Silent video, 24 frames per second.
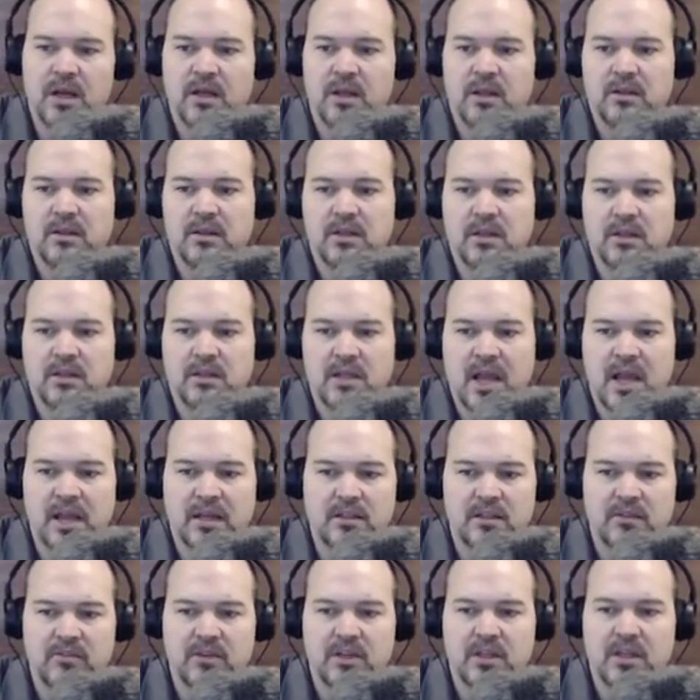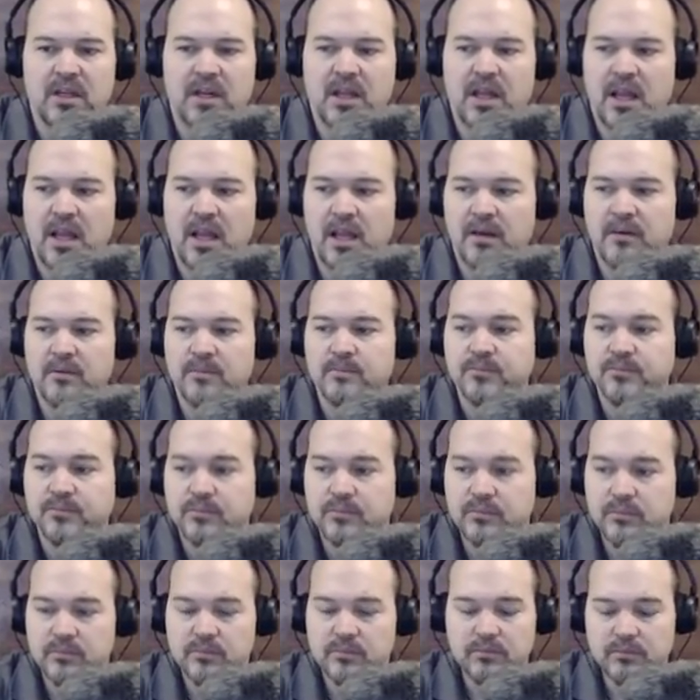the activity at hand.
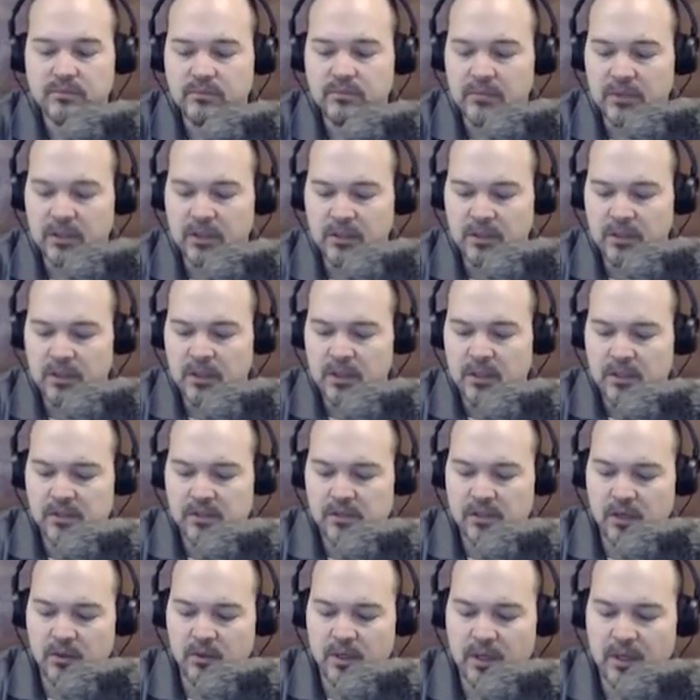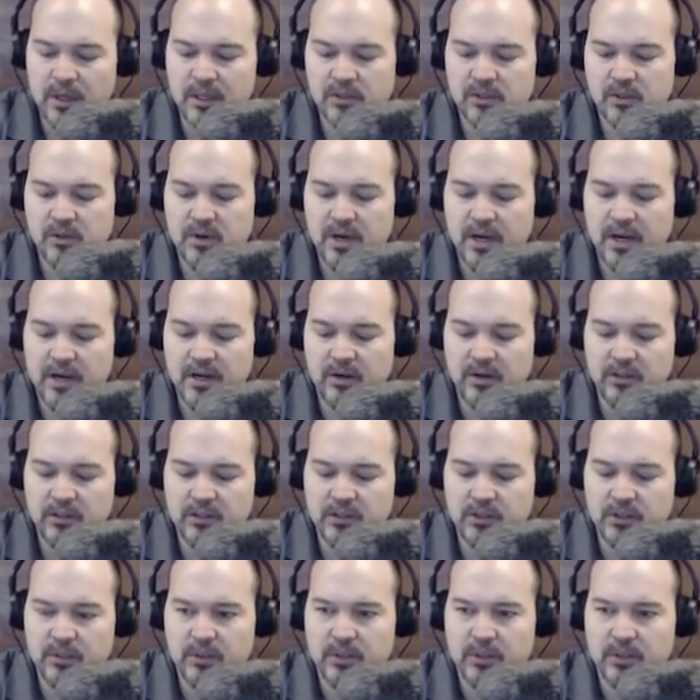So straight on to it,